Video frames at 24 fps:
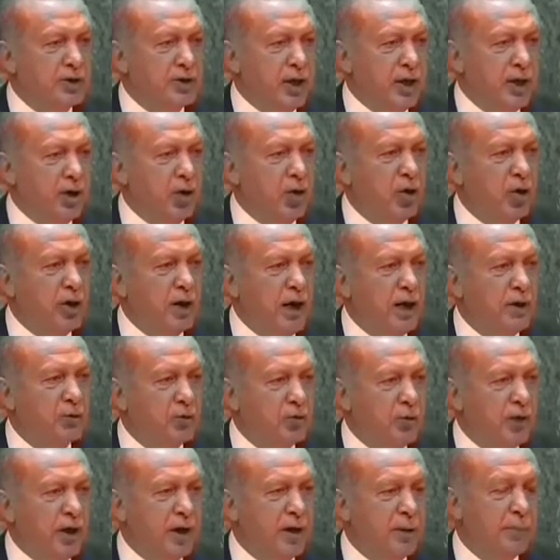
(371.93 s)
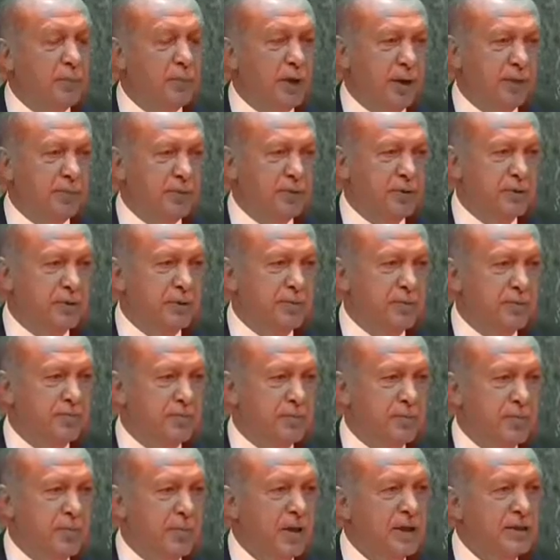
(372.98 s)
We have full confidence that
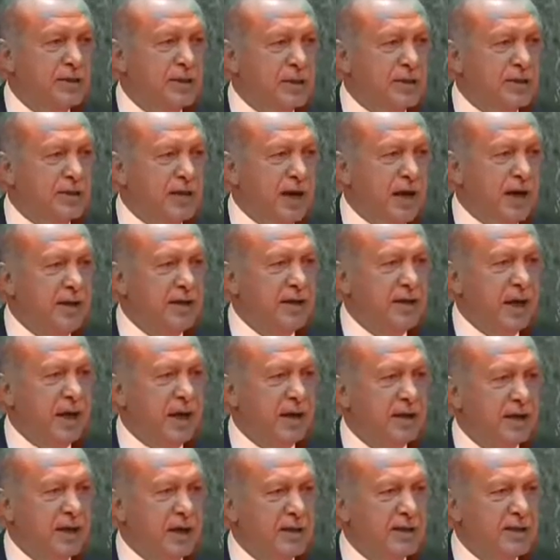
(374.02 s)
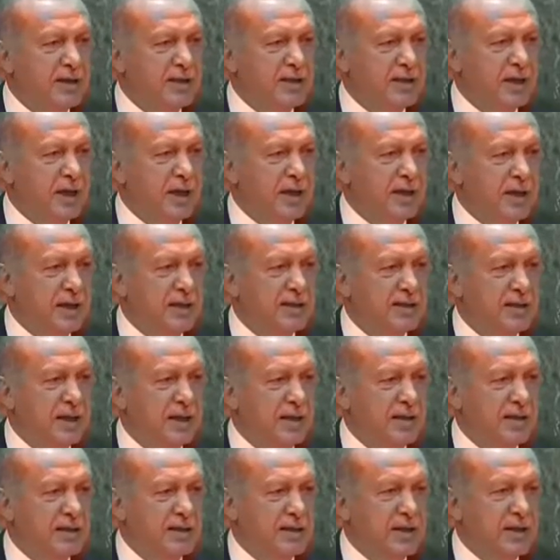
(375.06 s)
Mr. Bozkır, a seasoned
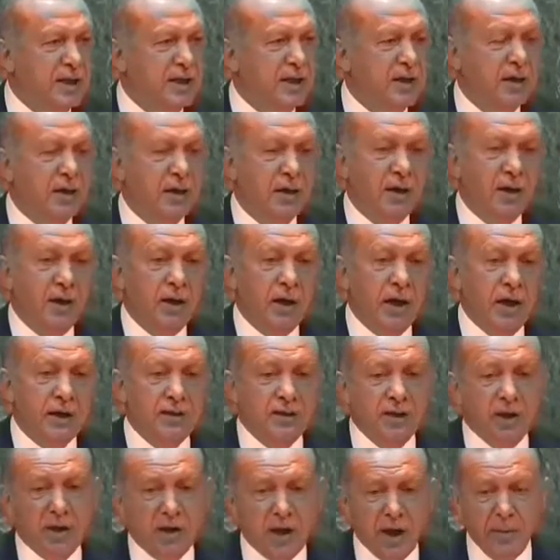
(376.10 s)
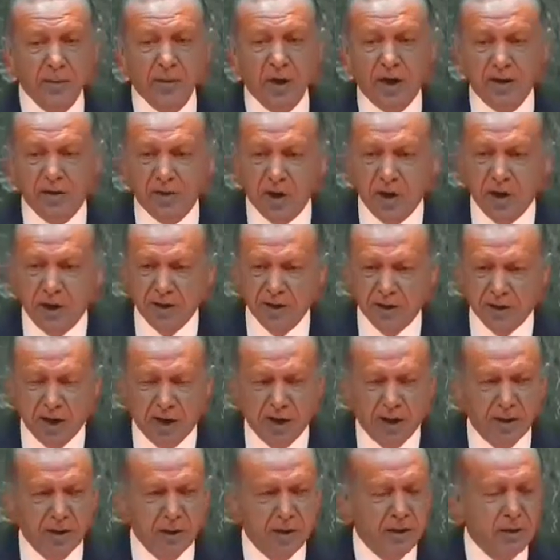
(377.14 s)
diplomat and politician, will shoulder
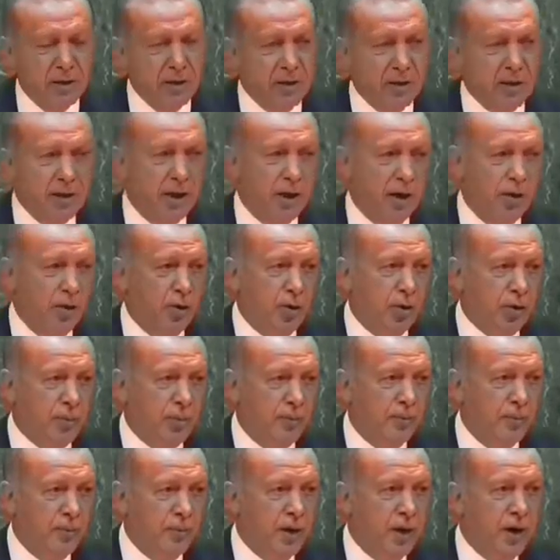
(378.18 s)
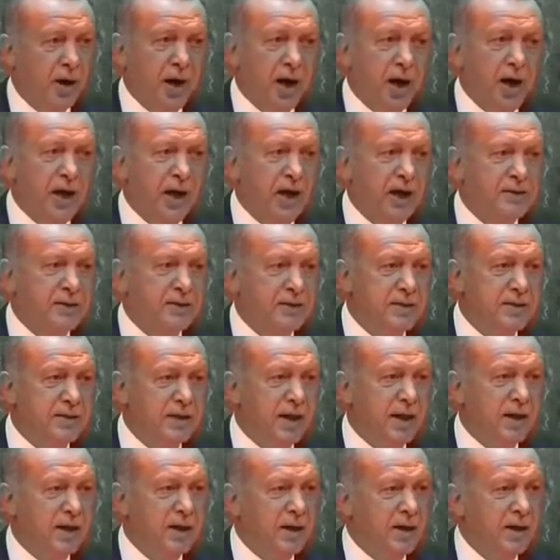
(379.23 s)
this responsibility very
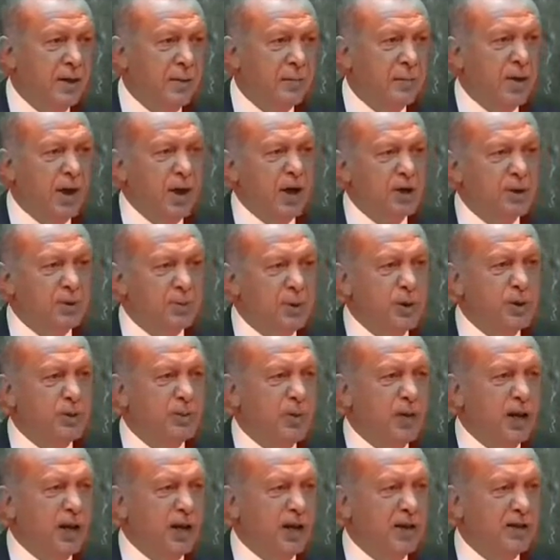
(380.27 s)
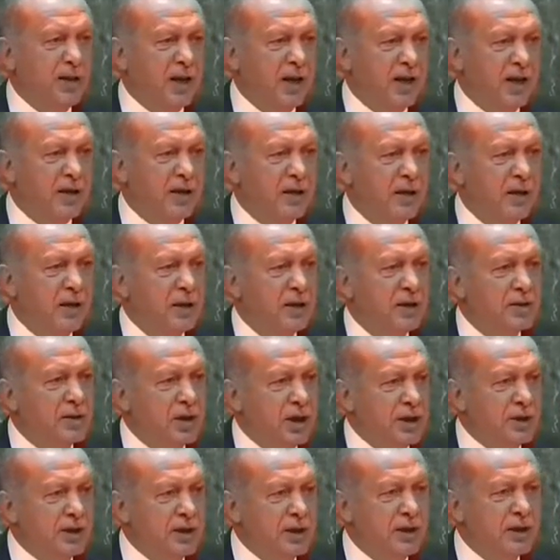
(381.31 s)
successfully. I believe you will
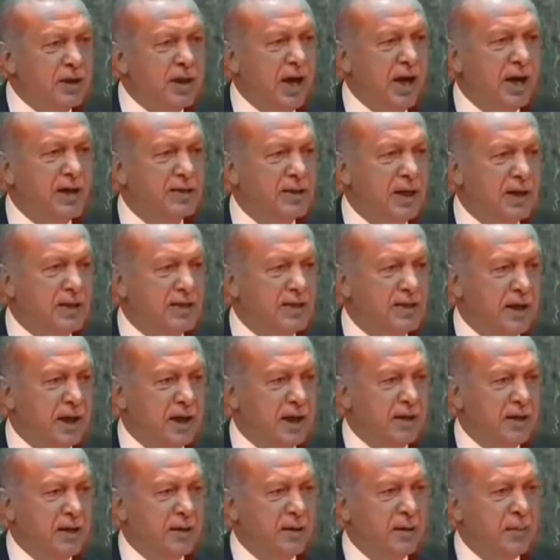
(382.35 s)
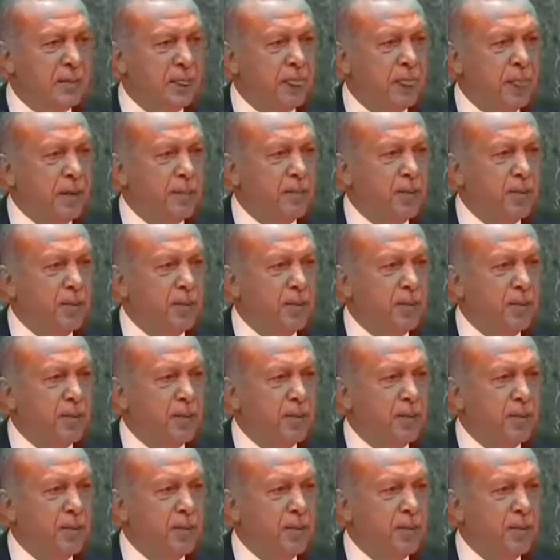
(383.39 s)
not spare your support to him.